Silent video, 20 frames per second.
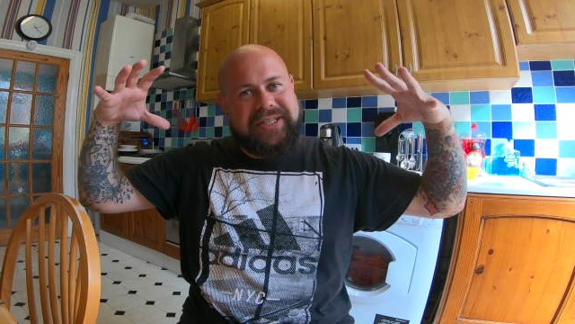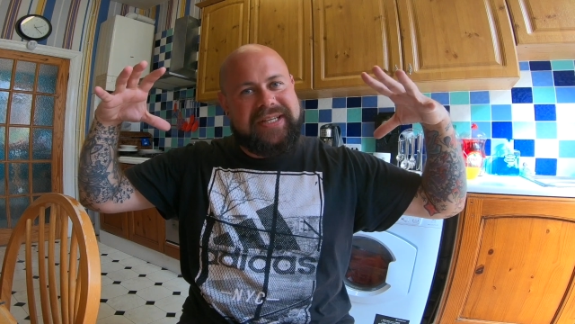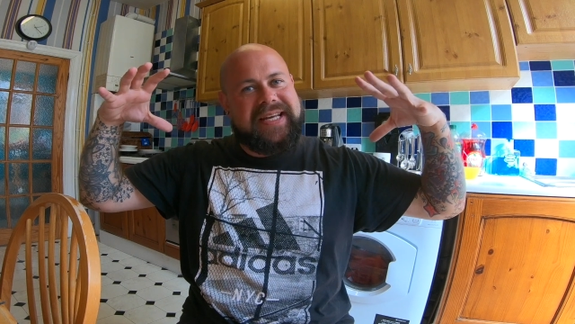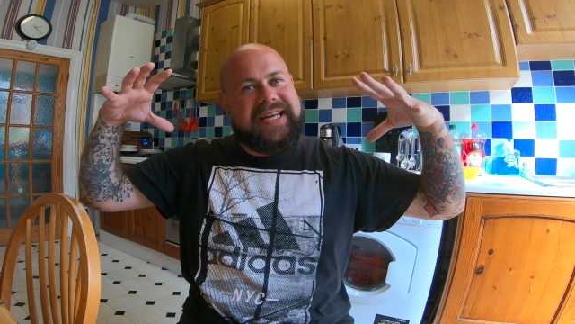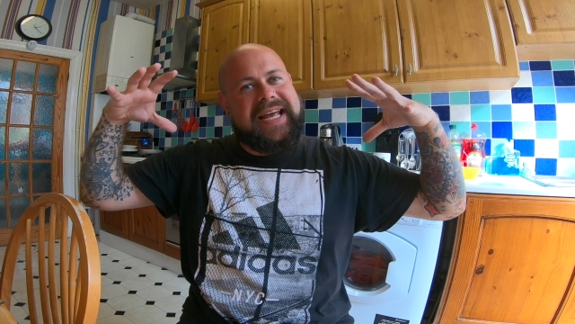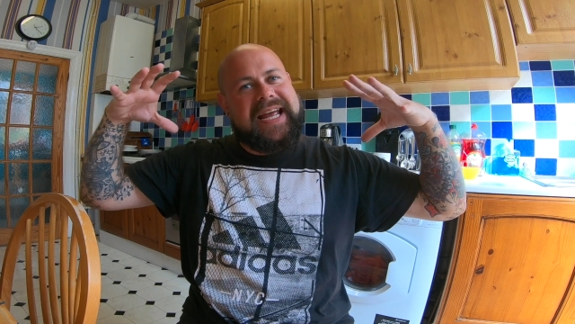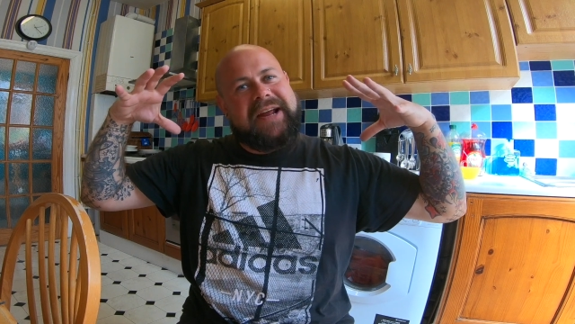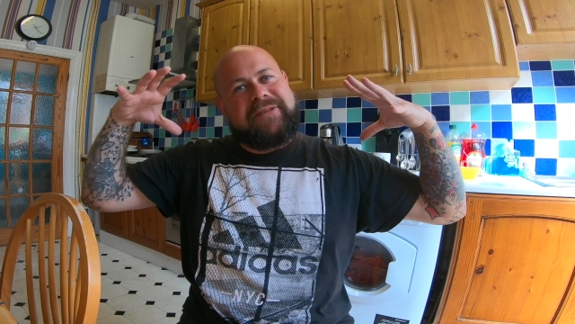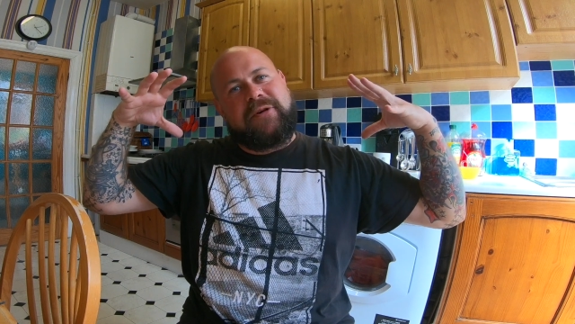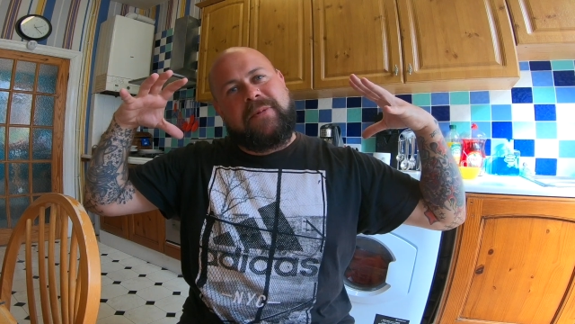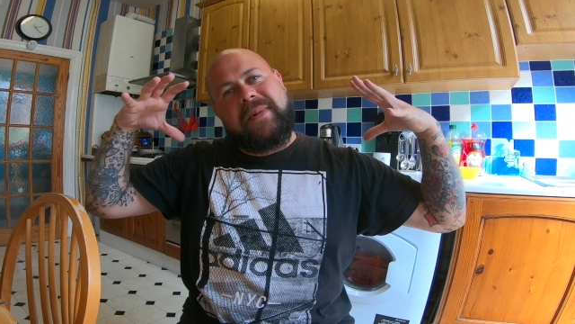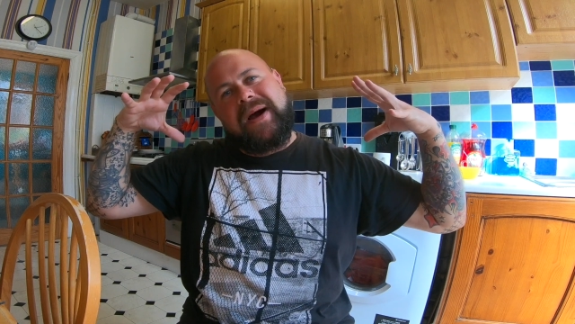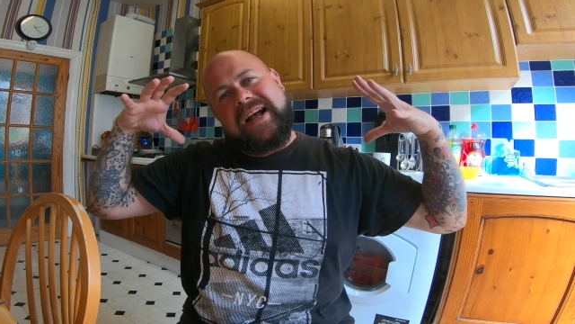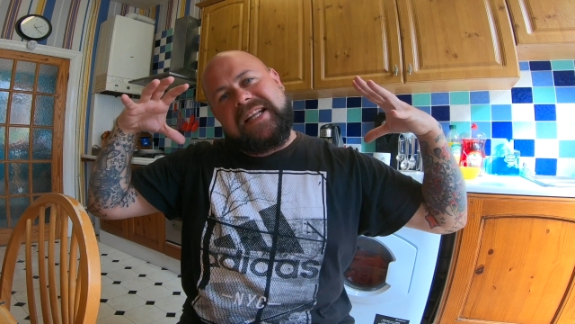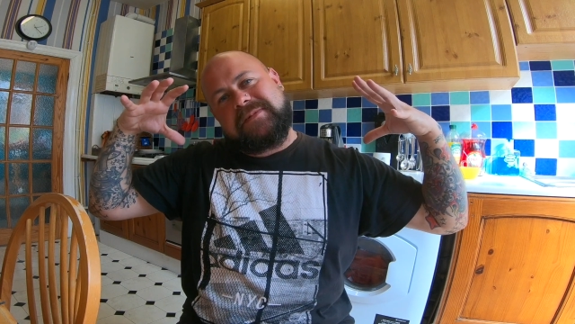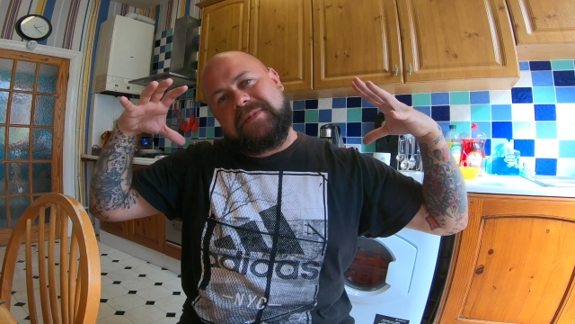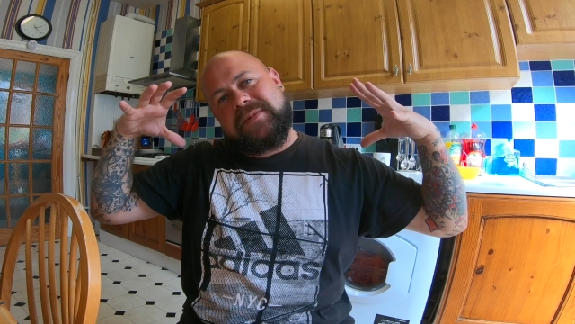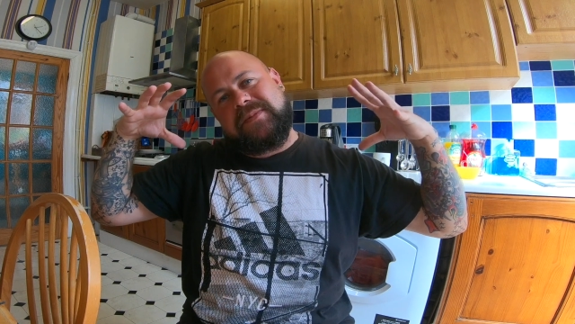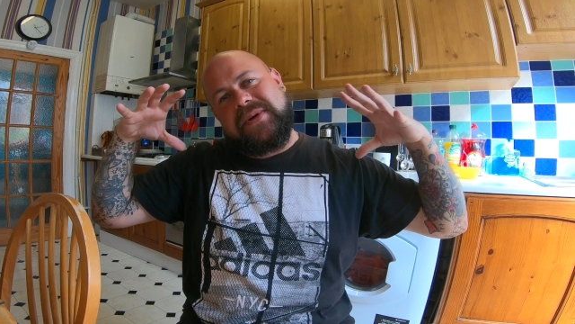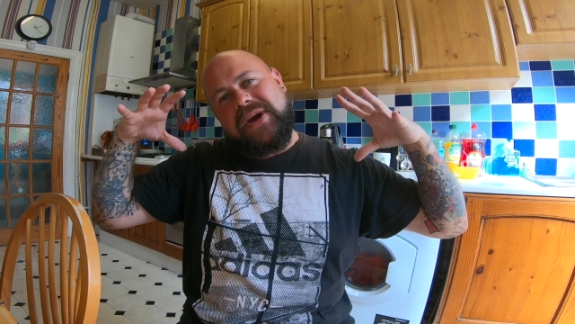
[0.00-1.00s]
It
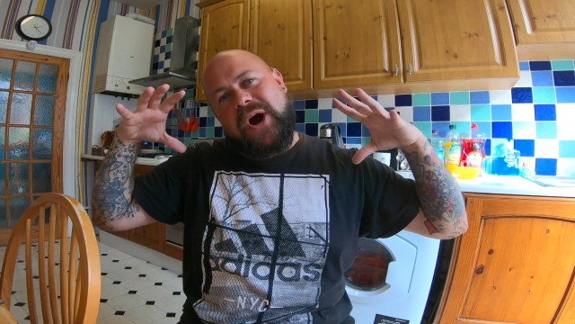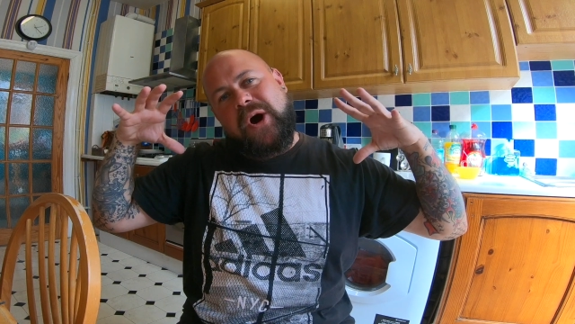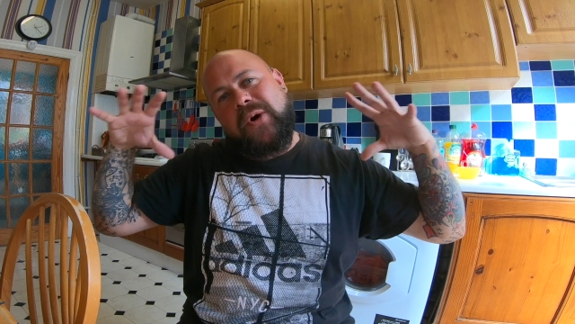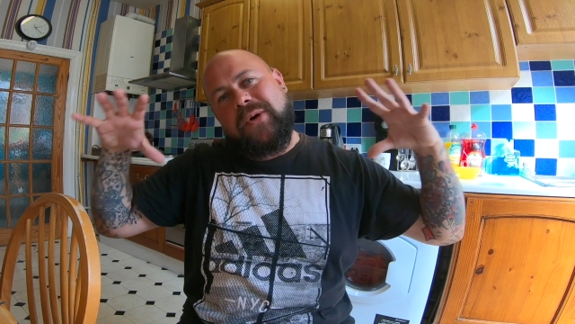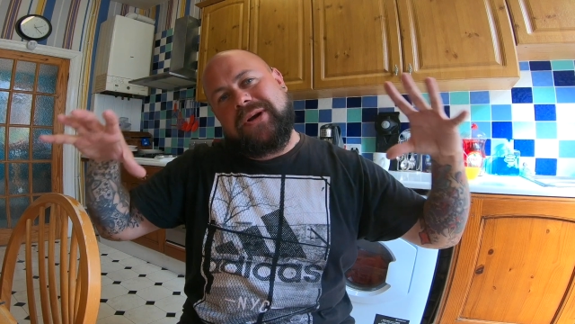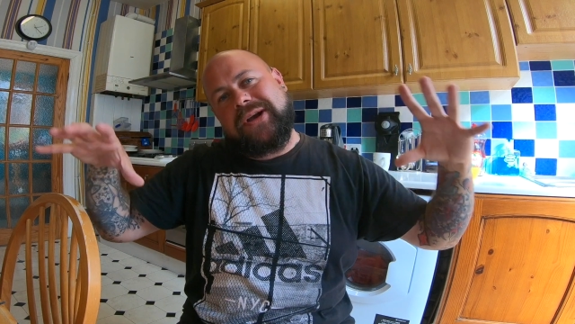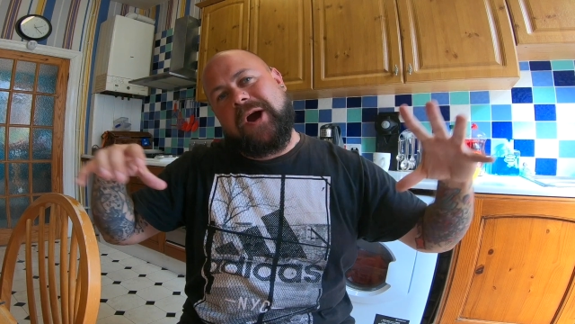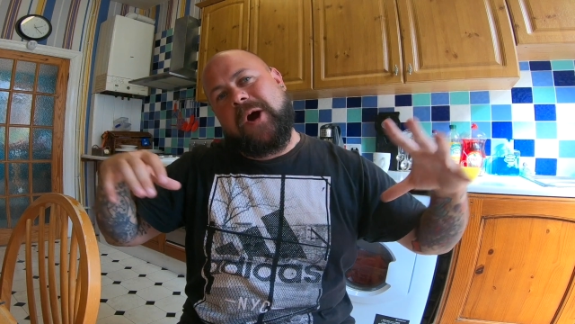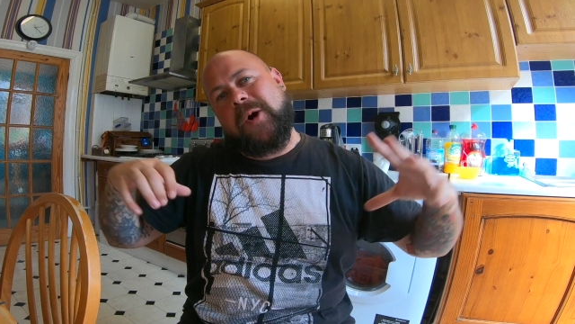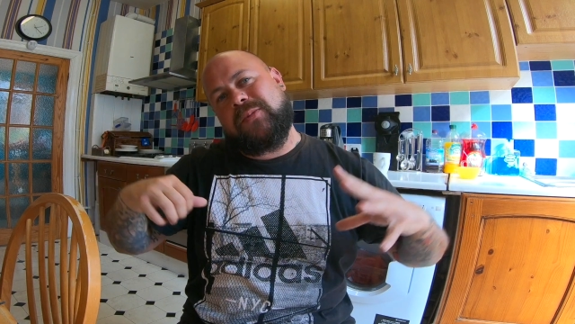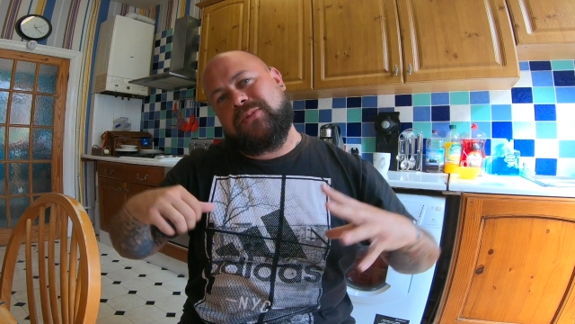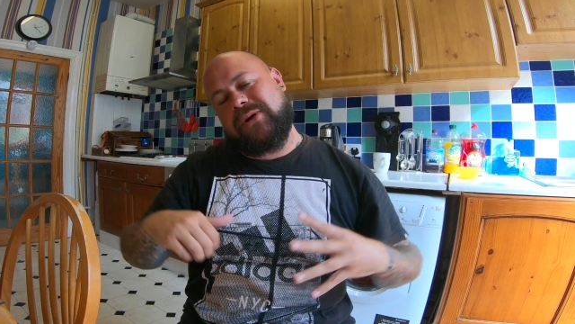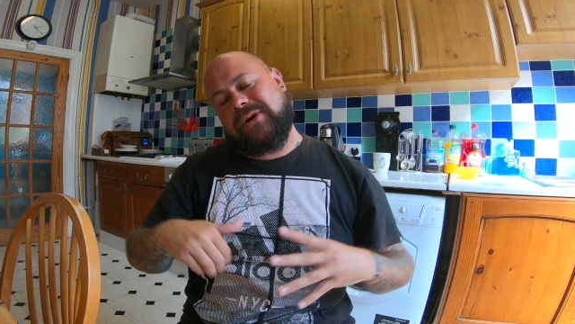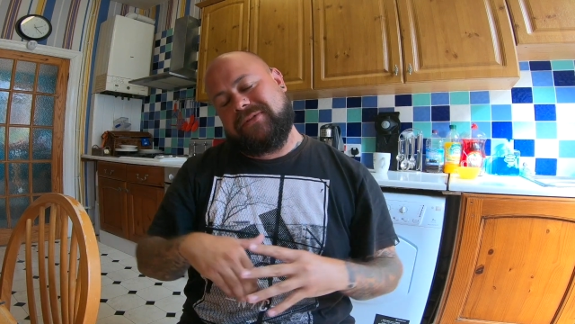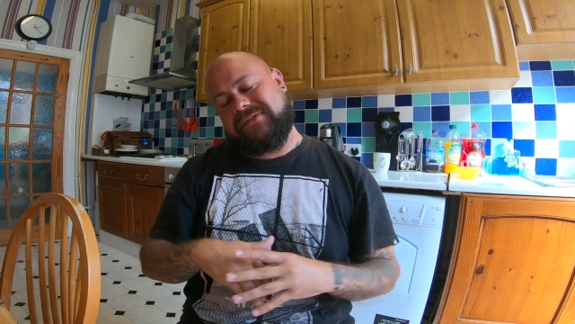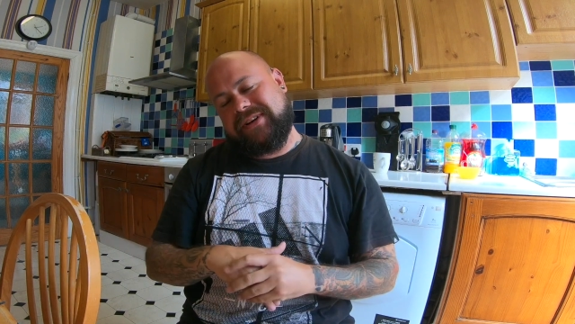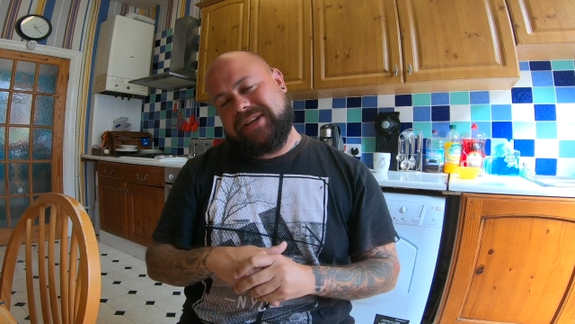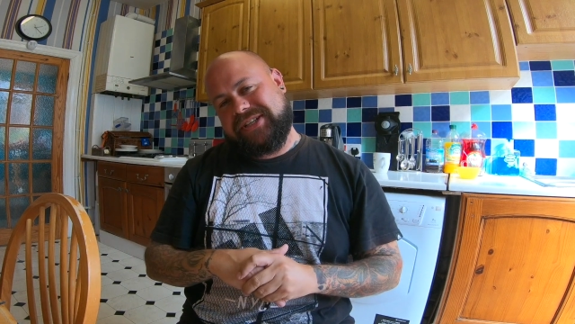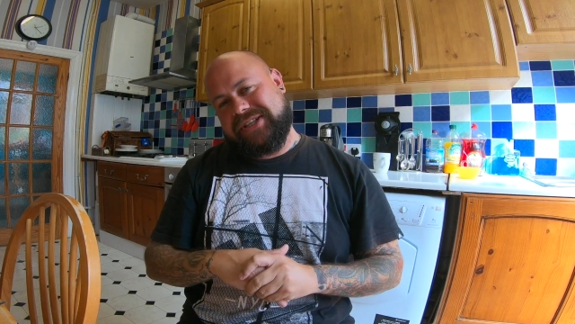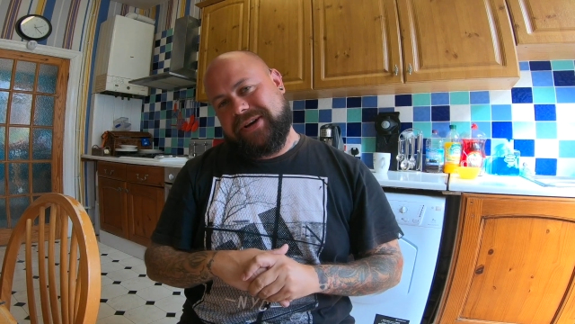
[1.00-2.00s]
reminds me of my old
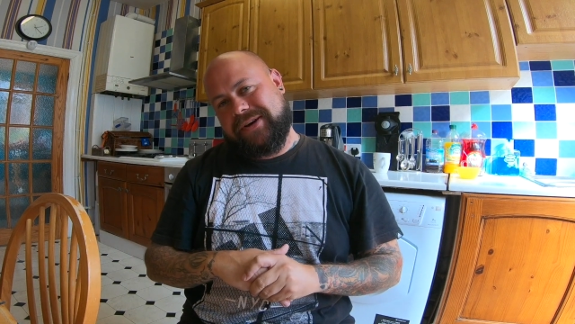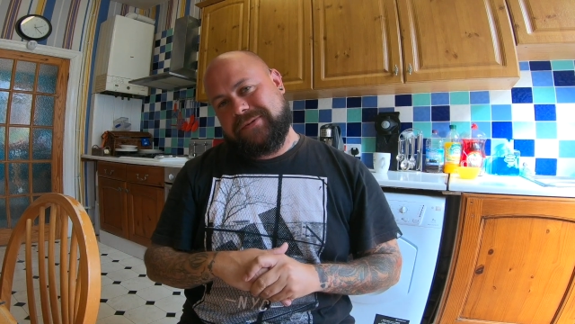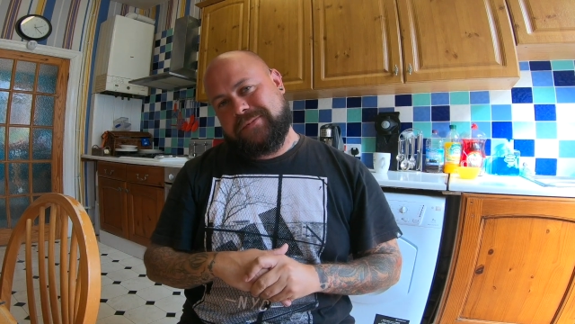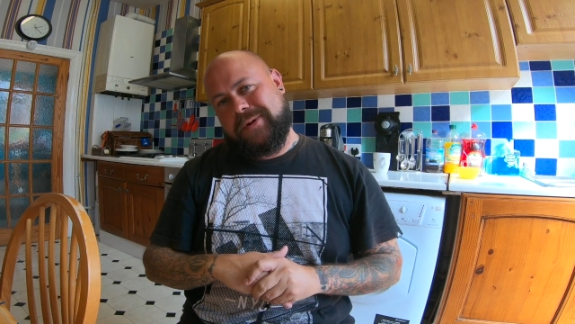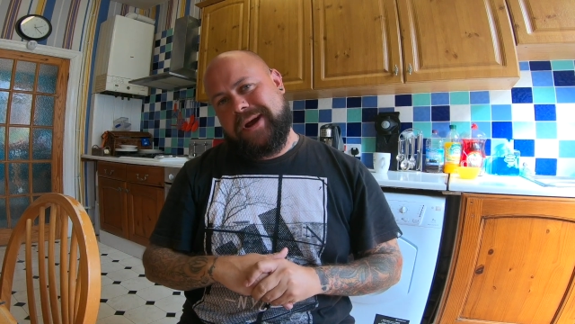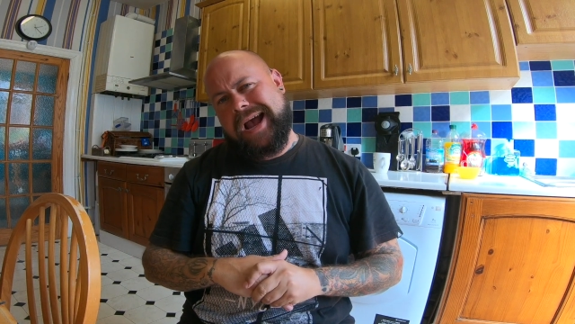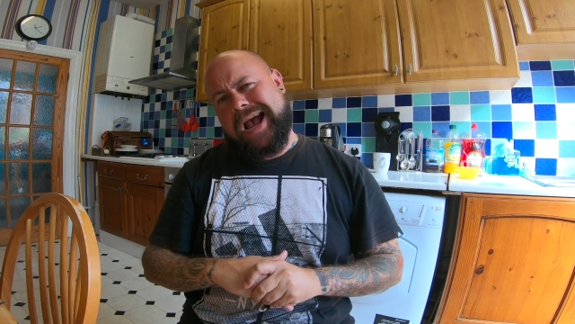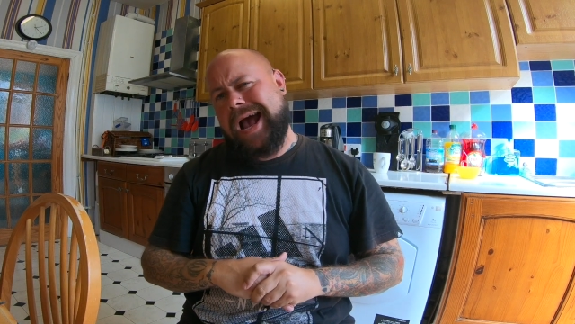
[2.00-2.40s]
GoPro videos where